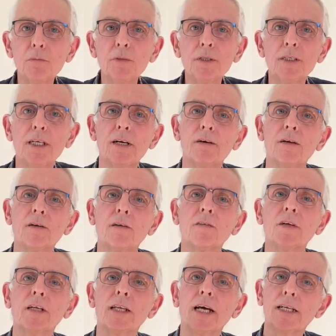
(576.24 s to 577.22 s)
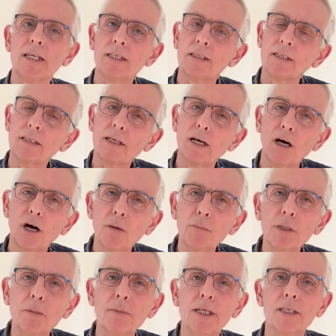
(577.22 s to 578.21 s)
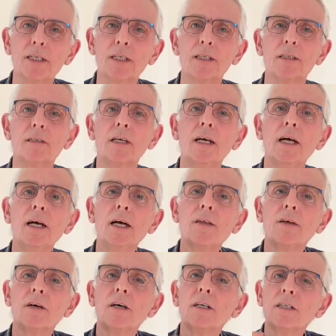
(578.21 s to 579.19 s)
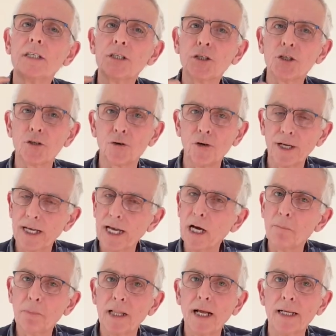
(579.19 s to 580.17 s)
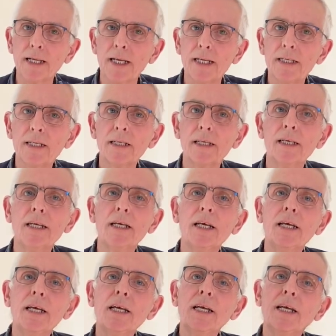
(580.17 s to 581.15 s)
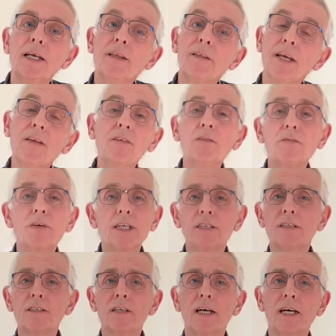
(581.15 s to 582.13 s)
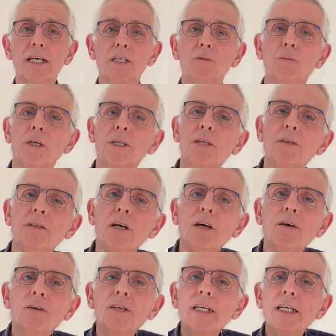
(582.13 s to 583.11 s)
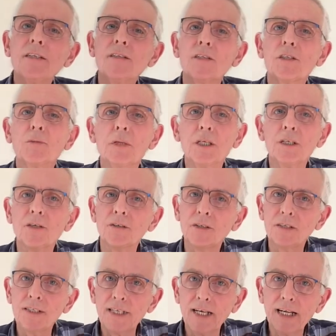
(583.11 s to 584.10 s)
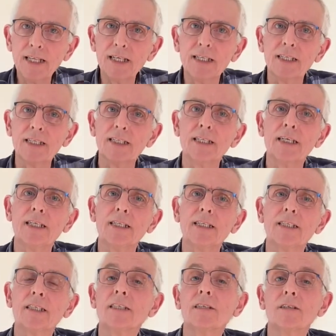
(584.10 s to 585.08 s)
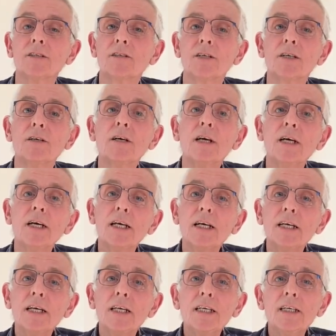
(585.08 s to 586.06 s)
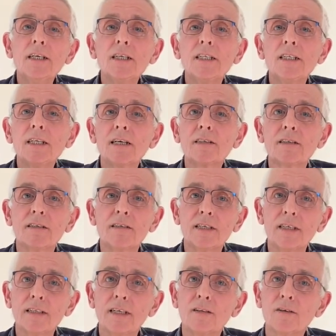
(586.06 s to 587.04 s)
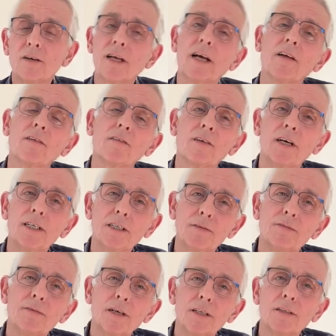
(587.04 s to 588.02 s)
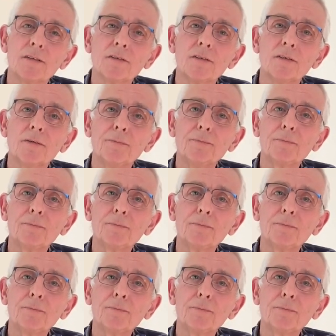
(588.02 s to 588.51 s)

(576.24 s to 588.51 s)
materials and adding to carbon emissions that are destroying our planet. Things have reached a stage when you don't need to switch on your telly to see that this is true. You can just as easily look outside your front door.